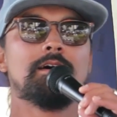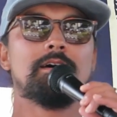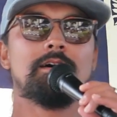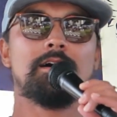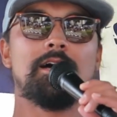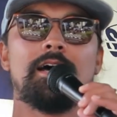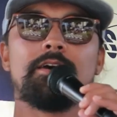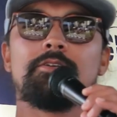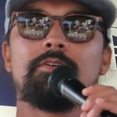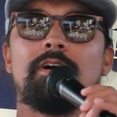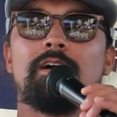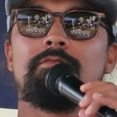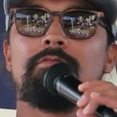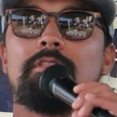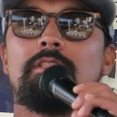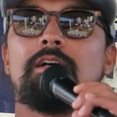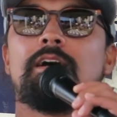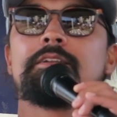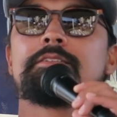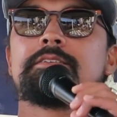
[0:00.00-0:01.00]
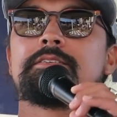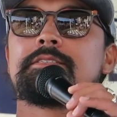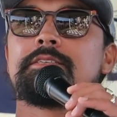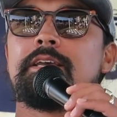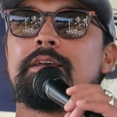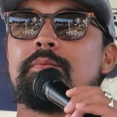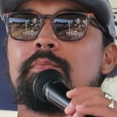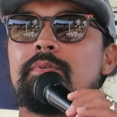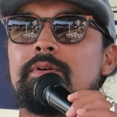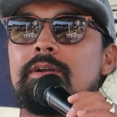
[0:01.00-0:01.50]
I don't have a lot to
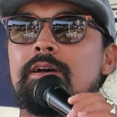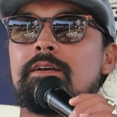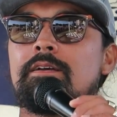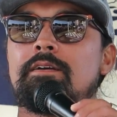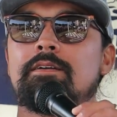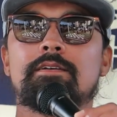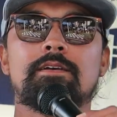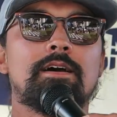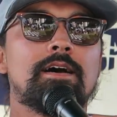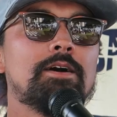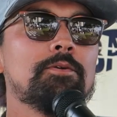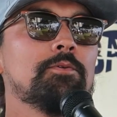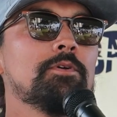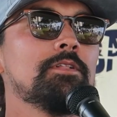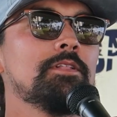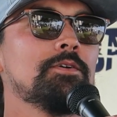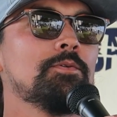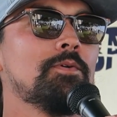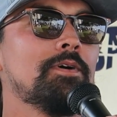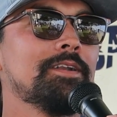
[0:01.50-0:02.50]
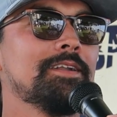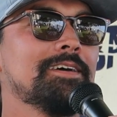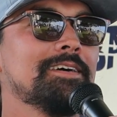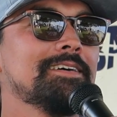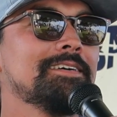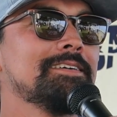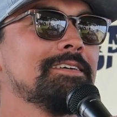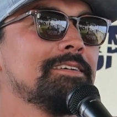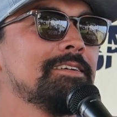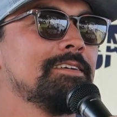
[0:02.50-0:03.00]
say, but
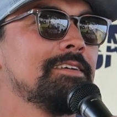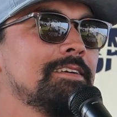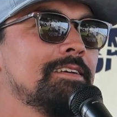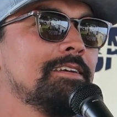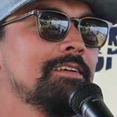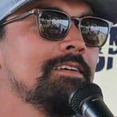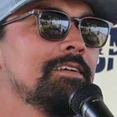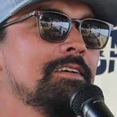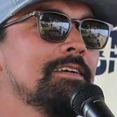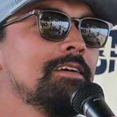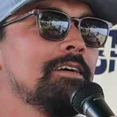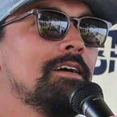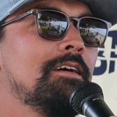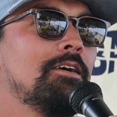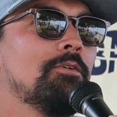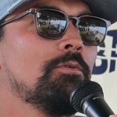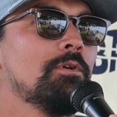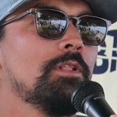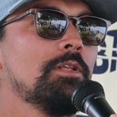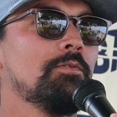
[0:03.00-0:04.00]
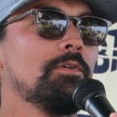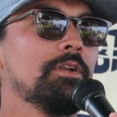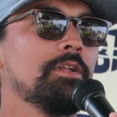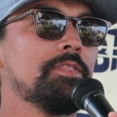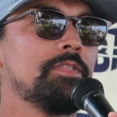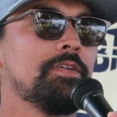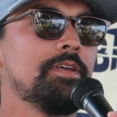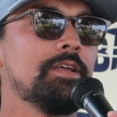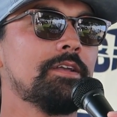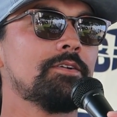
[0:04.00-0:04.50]
I really
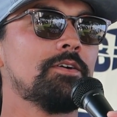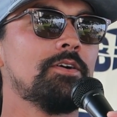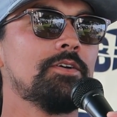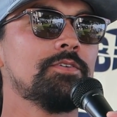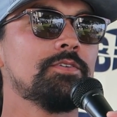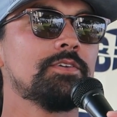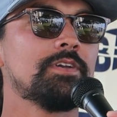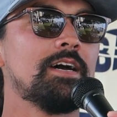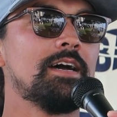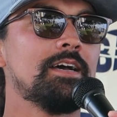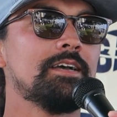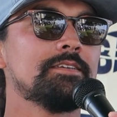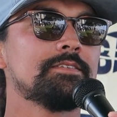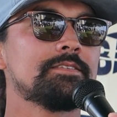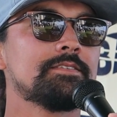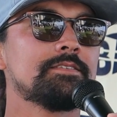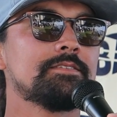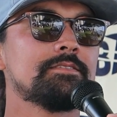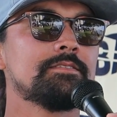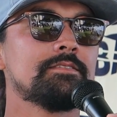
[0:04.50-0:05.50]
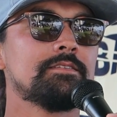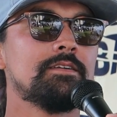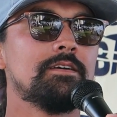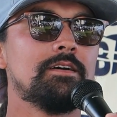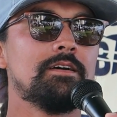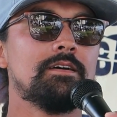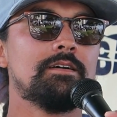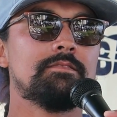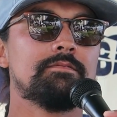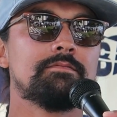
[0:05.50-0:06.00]
want to thank all you guys.
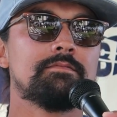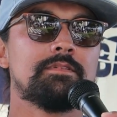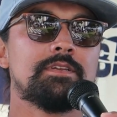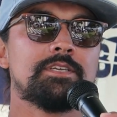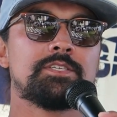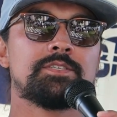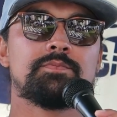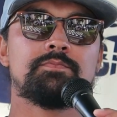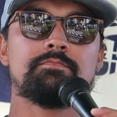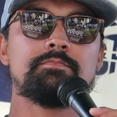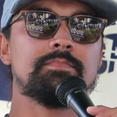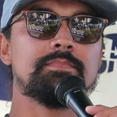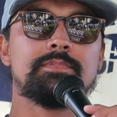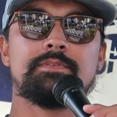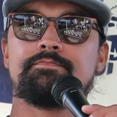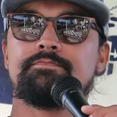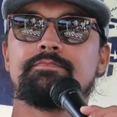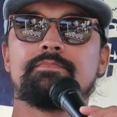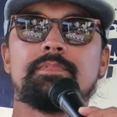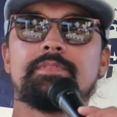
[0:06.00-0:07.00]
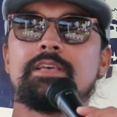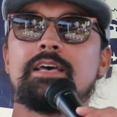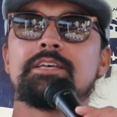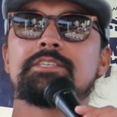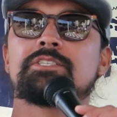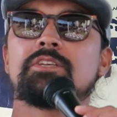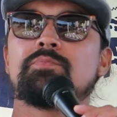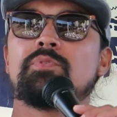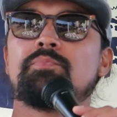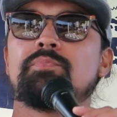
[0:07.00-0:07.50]
The
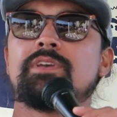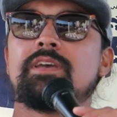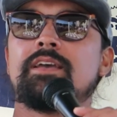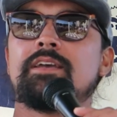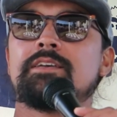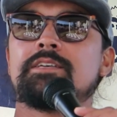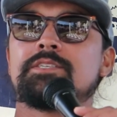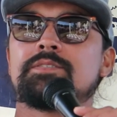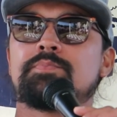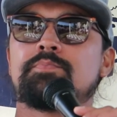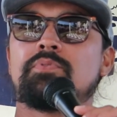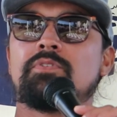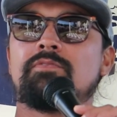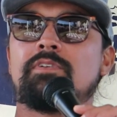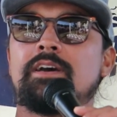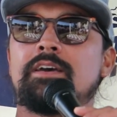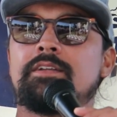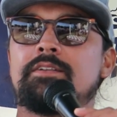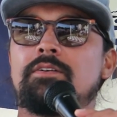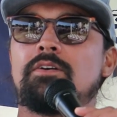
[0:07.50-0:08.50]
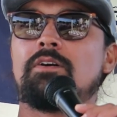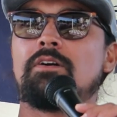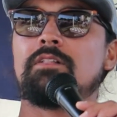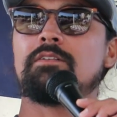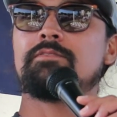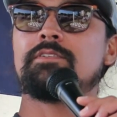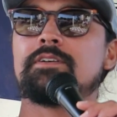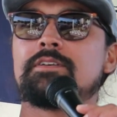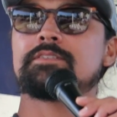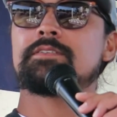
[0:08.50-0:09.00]
SWBA has provided
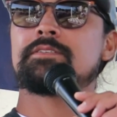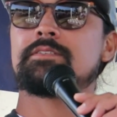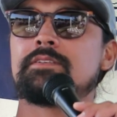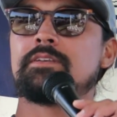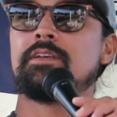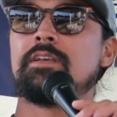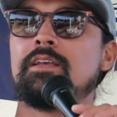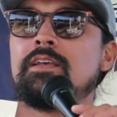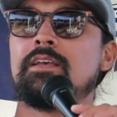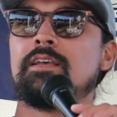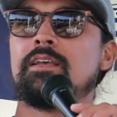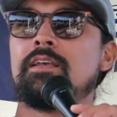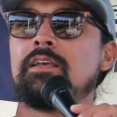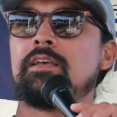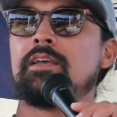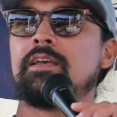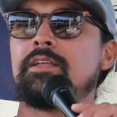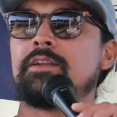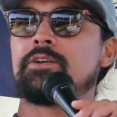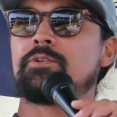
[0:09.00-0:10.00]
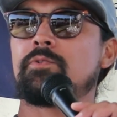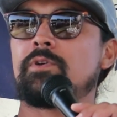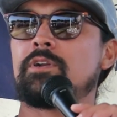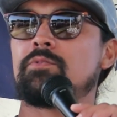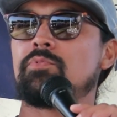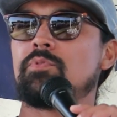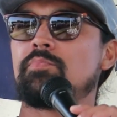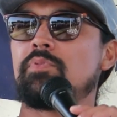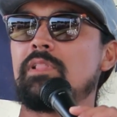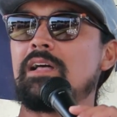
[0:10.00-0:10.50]
all of us an
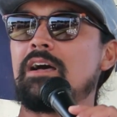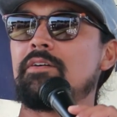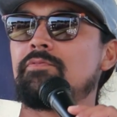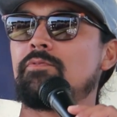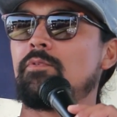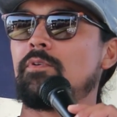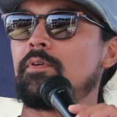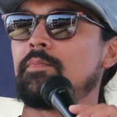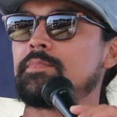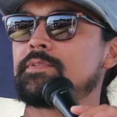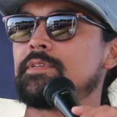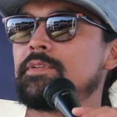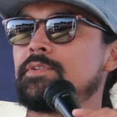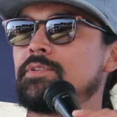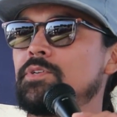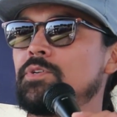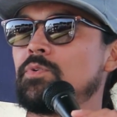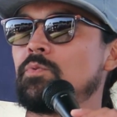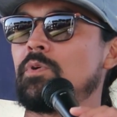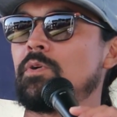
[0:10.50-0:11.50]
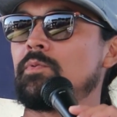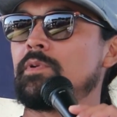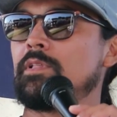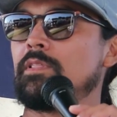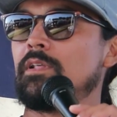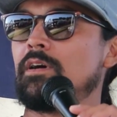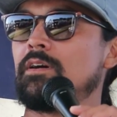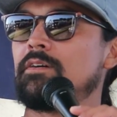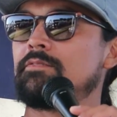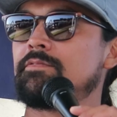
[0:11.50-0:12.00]
incredible platform to do what we
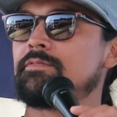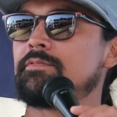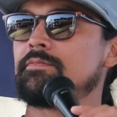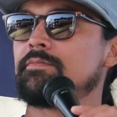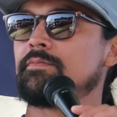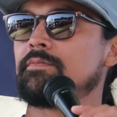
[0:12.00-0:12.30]
love,